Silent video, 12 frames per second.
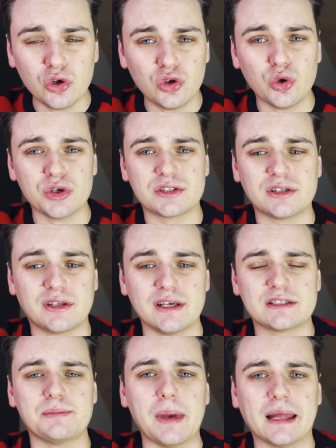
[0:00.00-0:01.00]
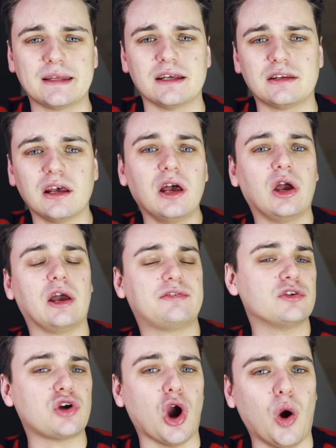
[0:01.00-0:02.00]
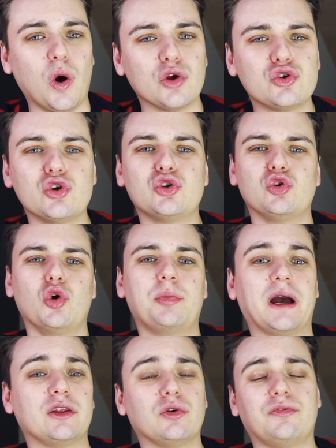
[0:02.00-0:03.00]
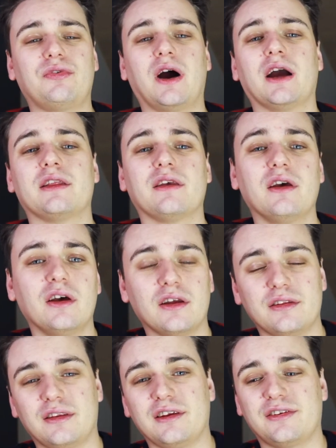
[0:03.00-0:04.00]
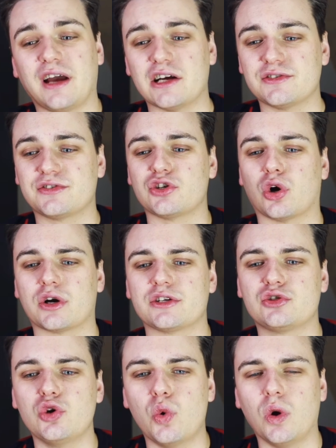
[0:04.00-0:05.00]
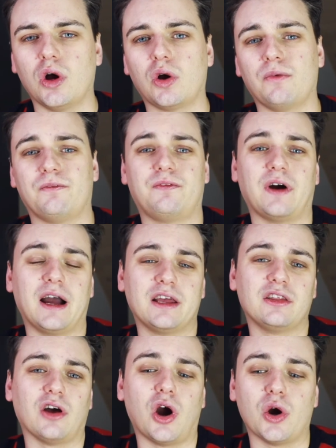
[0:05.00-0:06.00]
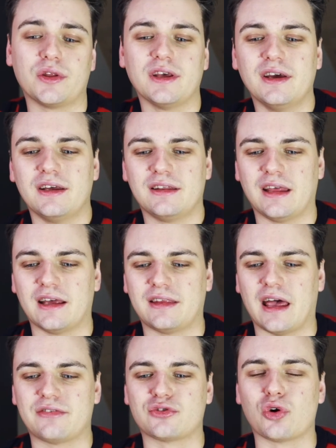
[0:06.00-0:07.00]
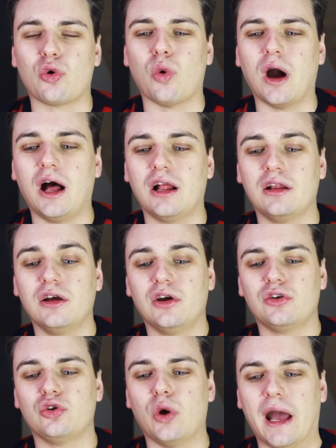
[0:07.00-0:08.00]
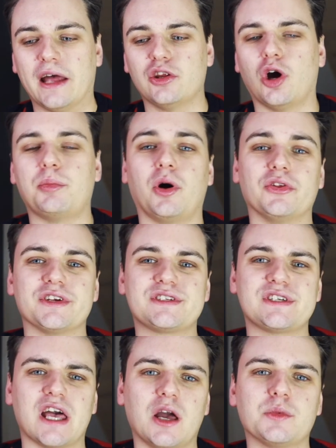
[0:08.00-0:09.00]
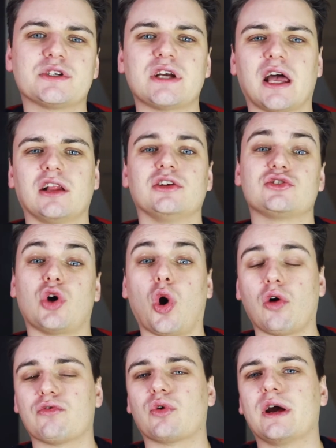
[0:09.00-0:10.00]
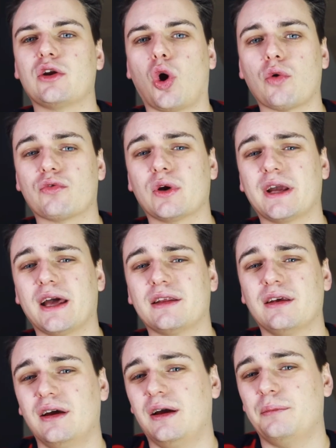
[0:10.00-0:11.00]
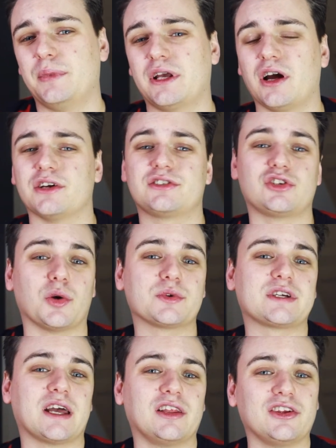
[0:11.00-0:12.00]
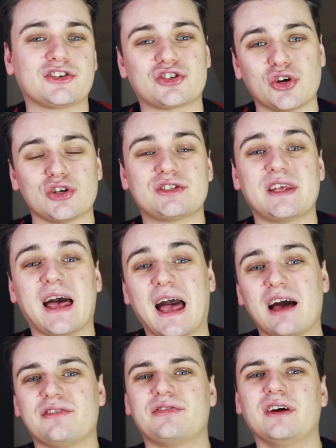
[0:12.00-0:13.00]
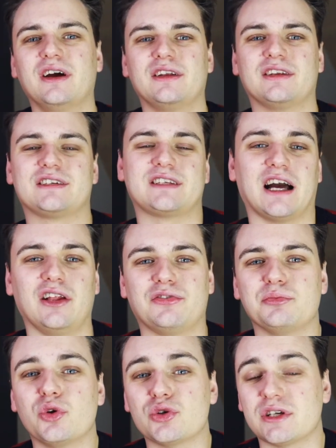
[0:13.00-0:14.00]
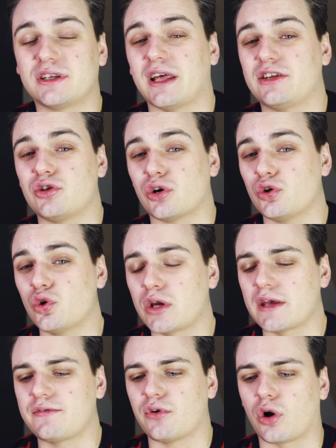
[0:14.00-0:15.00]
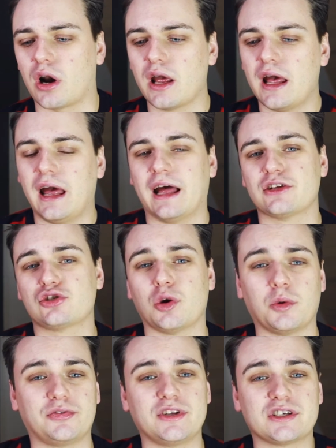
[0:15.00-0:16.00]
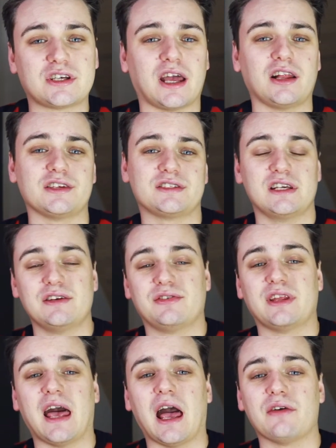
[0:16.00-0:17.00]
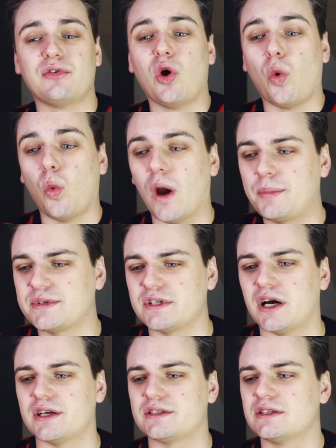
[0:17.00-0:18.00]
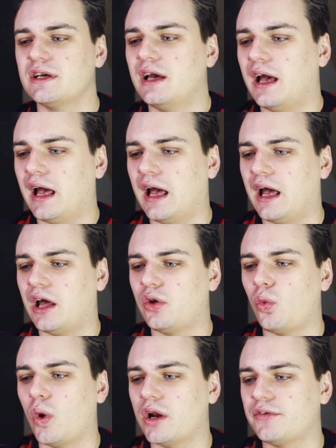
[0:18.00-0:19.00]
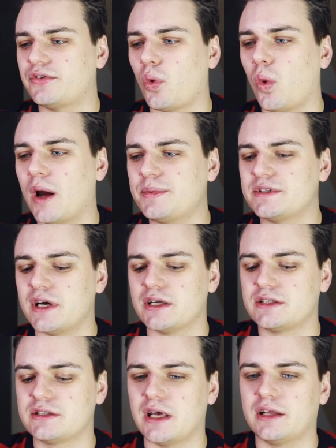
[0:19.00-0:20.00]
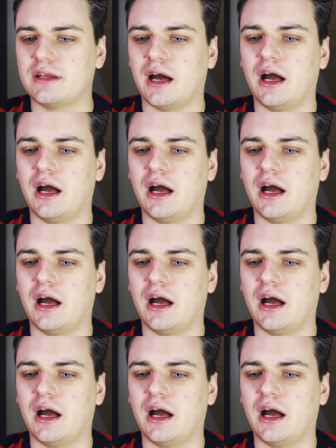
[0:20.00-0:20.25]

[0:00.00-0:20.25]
you use this method, if you go on YouTube and you find these kinds of genres, you will find out that after a while you end up on the same channels over and over again, because some channels just have the style of music that you're looking for, and some of these channels even have websites. And one of the websites that